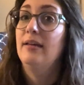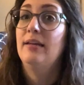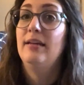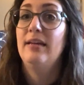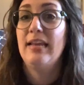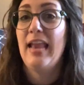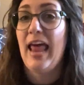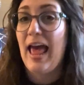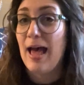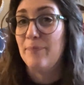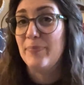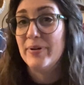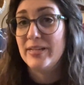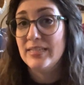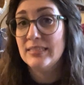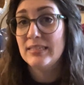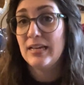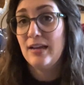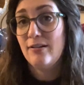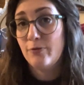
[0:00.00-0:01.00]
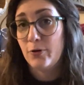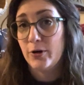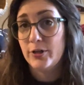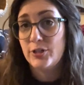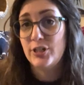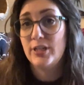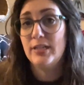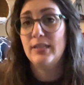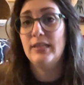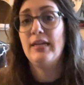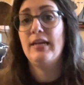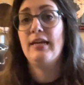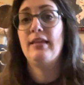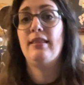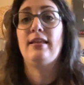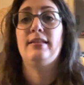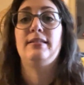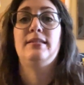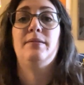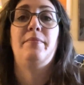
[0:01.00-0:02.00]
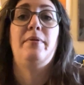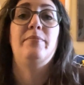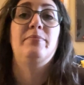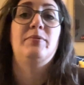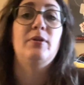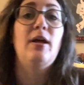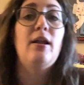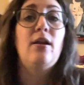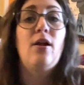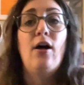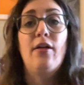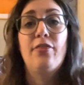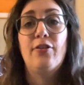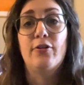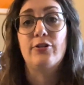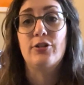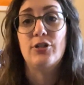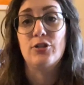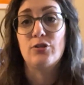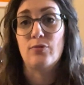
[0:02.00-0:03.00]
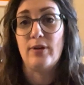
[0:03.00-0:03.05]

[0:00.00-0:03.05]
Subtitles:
It happens, unfortunately, that sometimes an author just